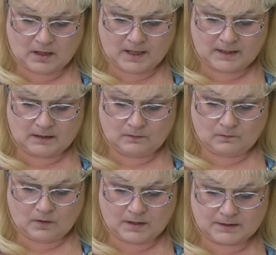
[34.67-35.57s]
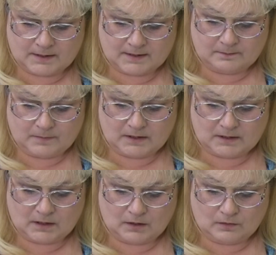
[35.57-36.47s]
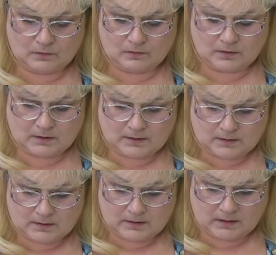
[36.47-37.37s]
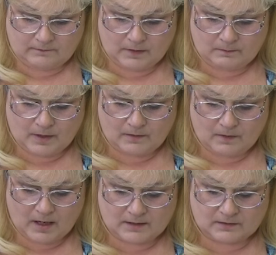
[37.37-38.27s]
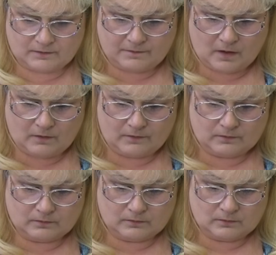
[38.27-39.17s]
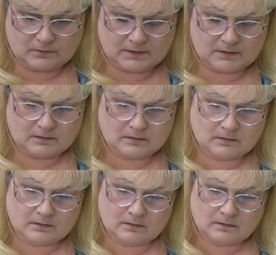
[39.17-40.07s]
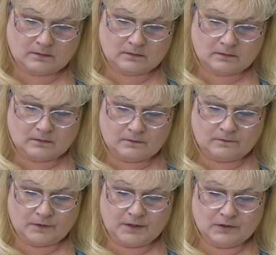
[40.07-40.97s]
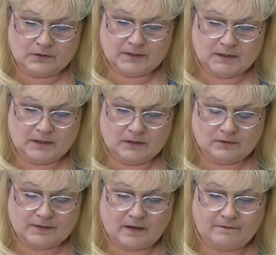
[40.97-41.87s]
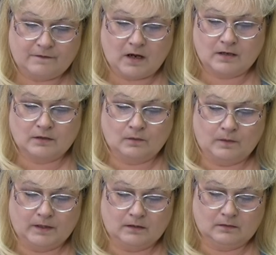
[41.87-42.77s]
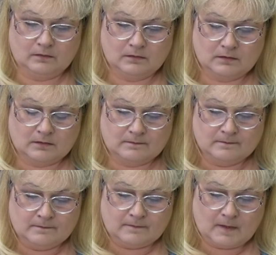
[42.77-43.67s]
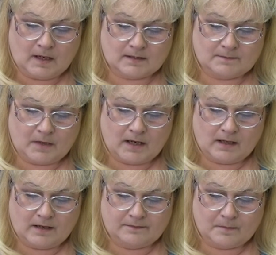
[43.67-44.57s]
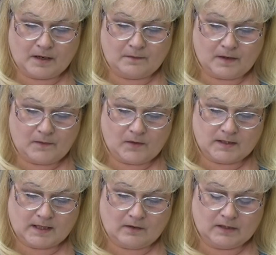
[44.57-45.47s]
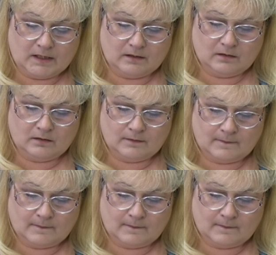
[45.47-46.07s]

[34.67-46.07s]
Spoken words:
I didn't want to submit to you, give up my rights or follow the rules. For years and years I fought your will, as my life my way went downhill.